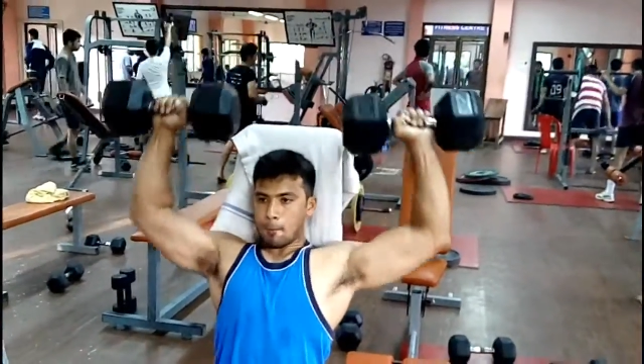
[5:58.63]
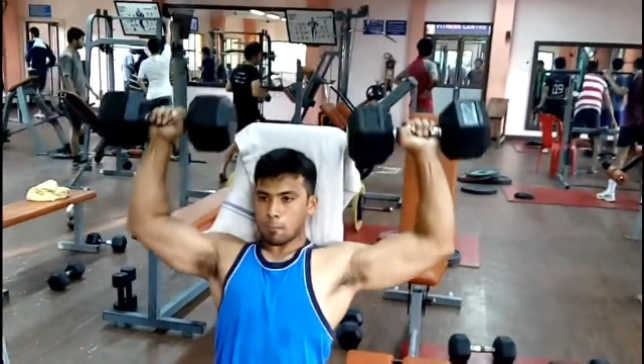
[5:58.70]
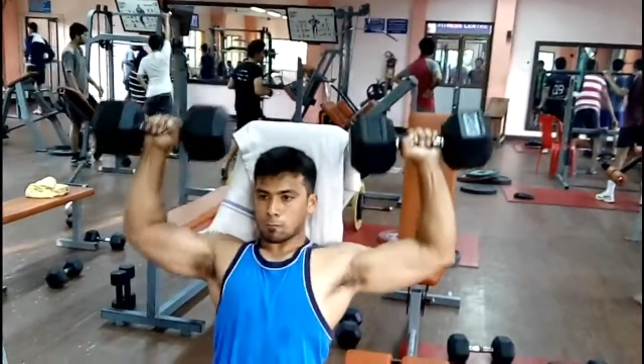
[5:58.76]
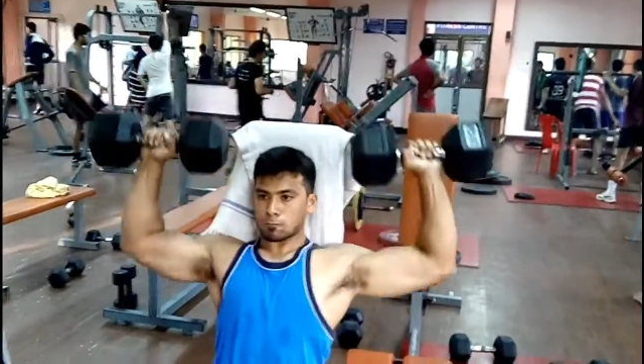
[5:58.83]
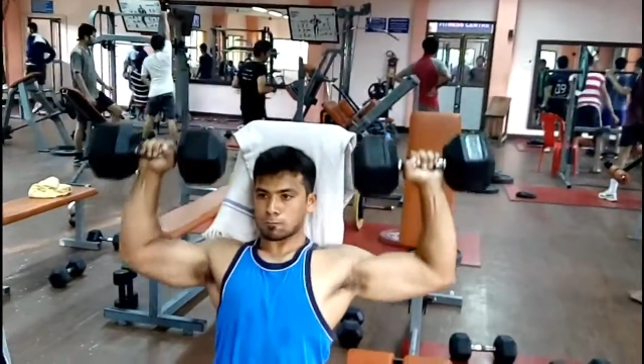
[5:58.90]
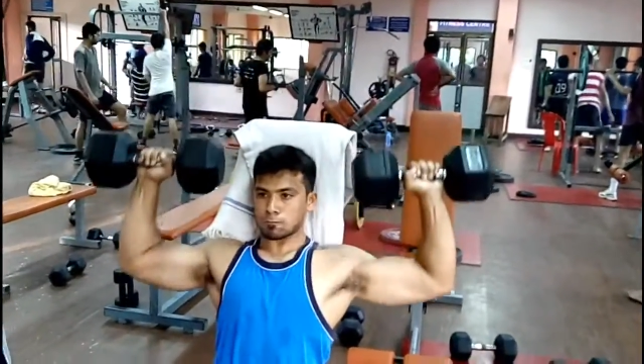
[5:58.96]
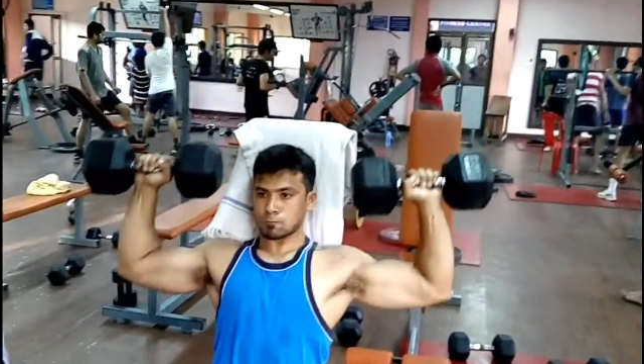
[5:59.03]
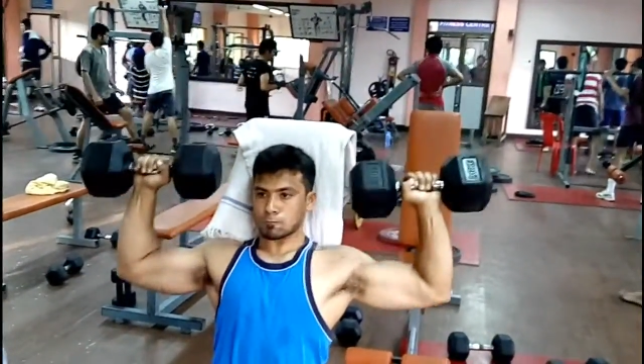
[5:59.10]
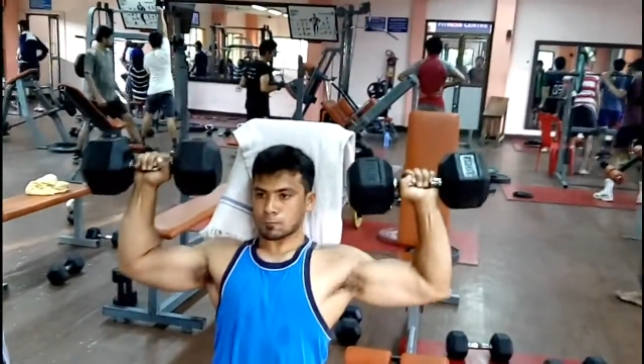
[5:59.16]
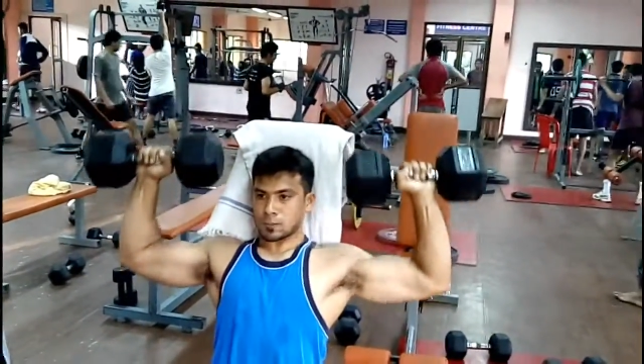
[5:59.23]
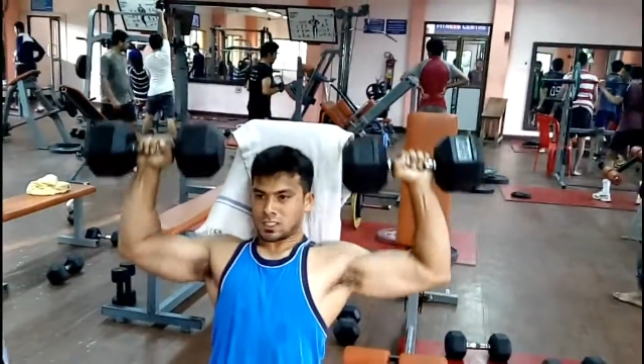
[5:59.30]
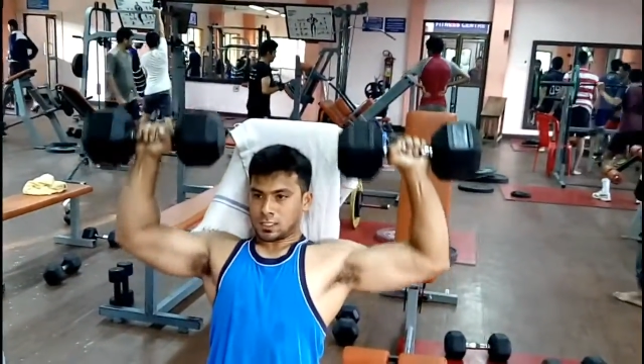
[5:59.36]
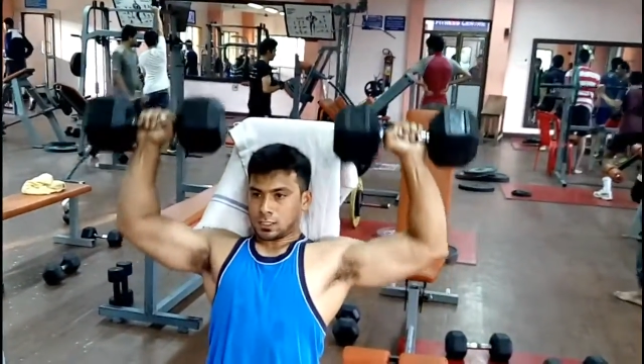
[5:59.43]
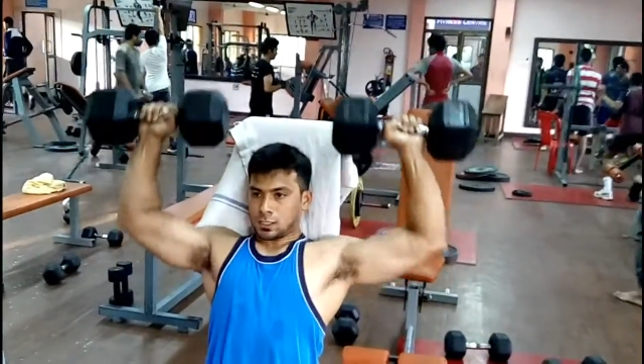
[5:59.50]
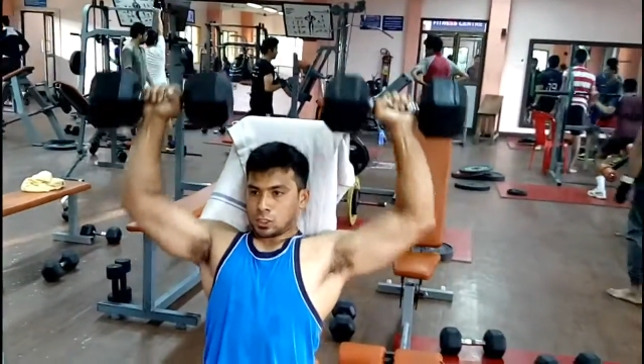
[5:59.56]
and the next week I would
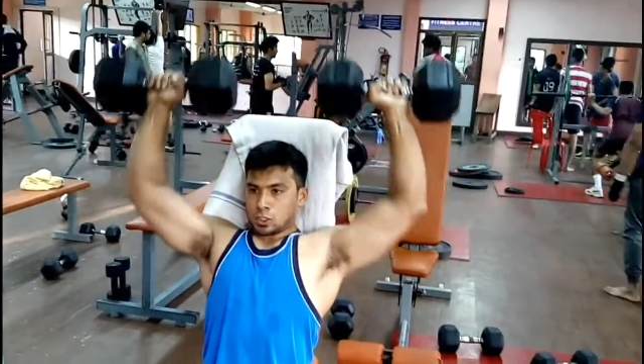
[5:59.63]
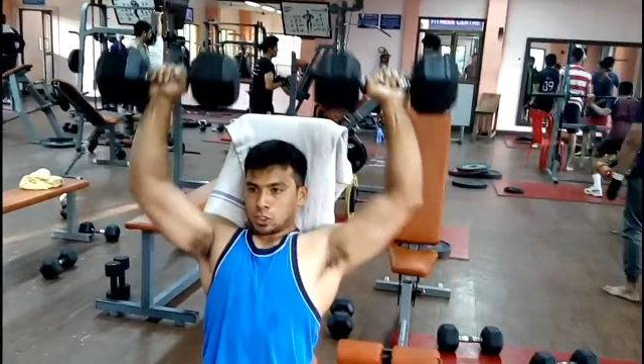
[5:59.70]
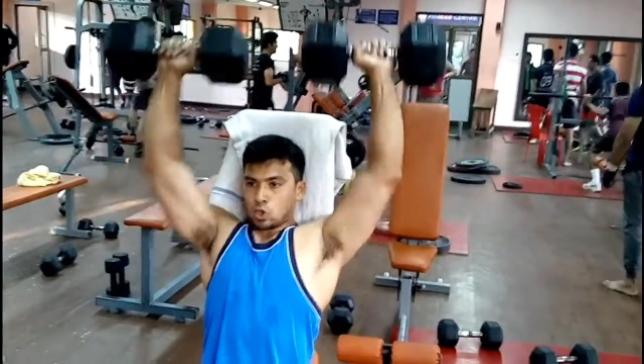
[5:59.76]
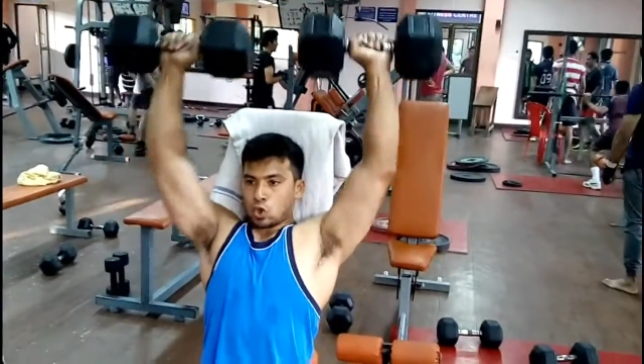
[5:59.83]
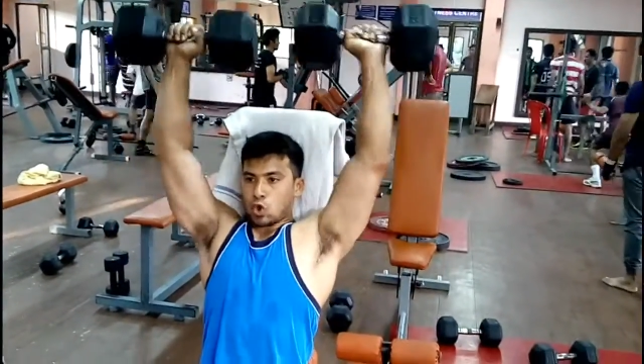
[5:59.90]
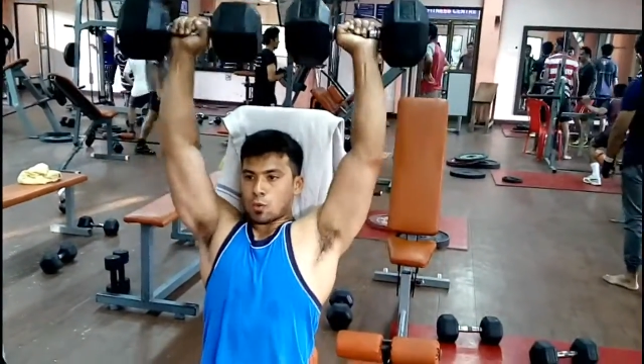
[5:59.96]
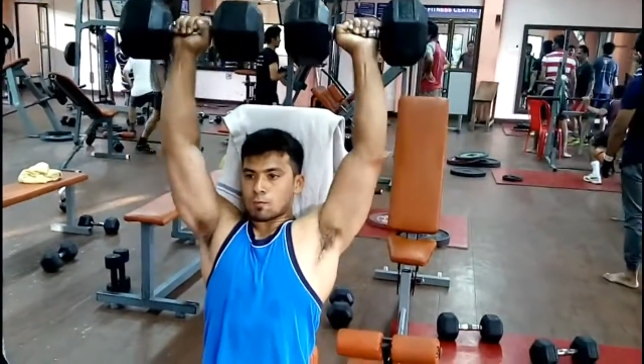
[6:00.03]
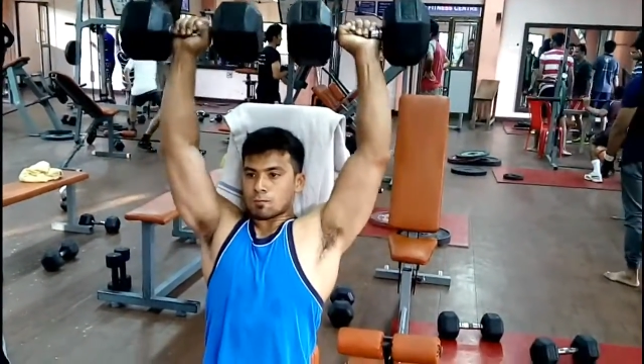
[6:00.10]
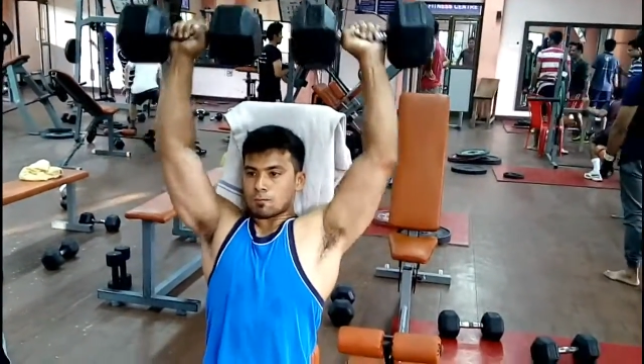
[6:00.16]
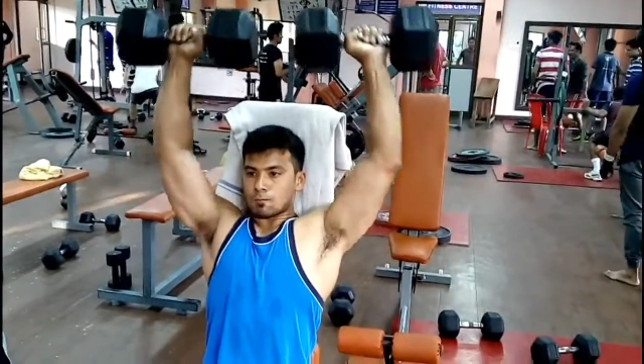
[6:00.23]
use a normal grip.